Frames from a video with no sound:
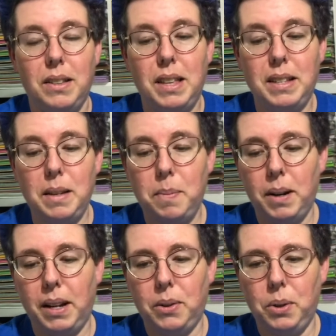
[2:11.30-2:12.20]
This is
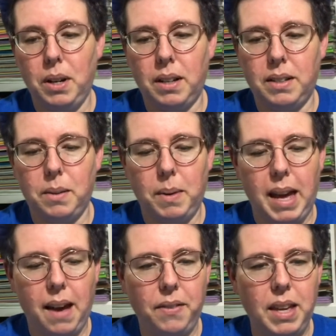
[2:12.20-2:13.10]
pretty cool. So we
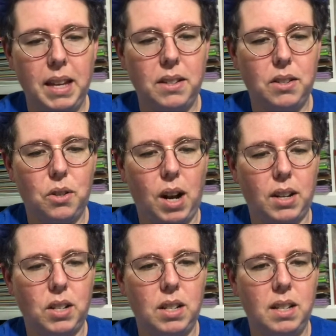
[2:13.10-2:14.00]
have the
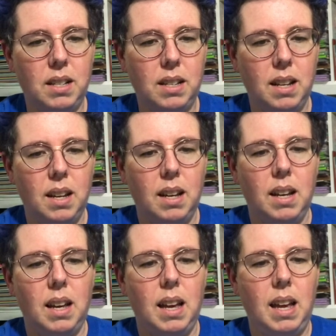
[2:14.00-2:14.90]
instructions
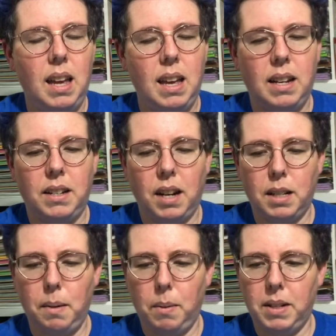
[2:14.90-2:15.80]
and it
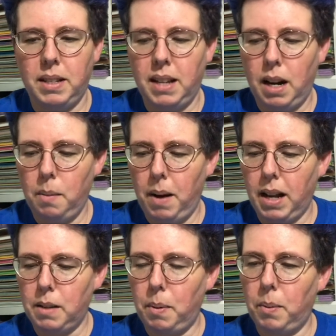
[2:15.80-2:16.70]
talks about what's inside our
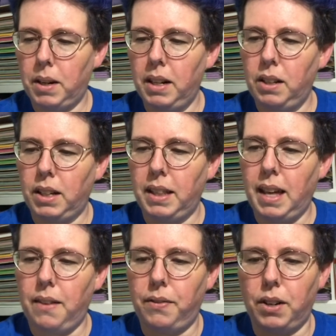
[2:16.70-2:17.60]
box, but we're going to look at
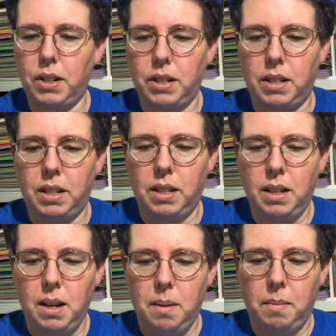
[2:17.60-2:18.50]
that first
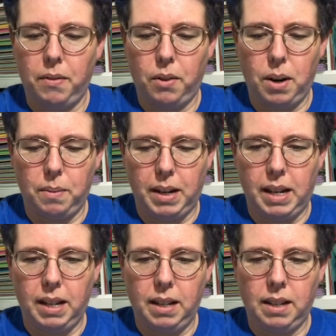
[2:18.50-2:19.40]
before I
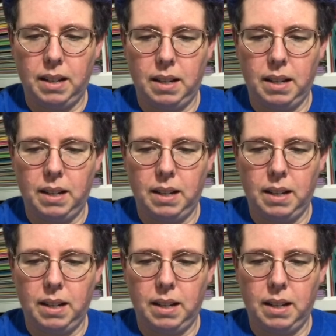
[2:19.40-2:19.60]
read it.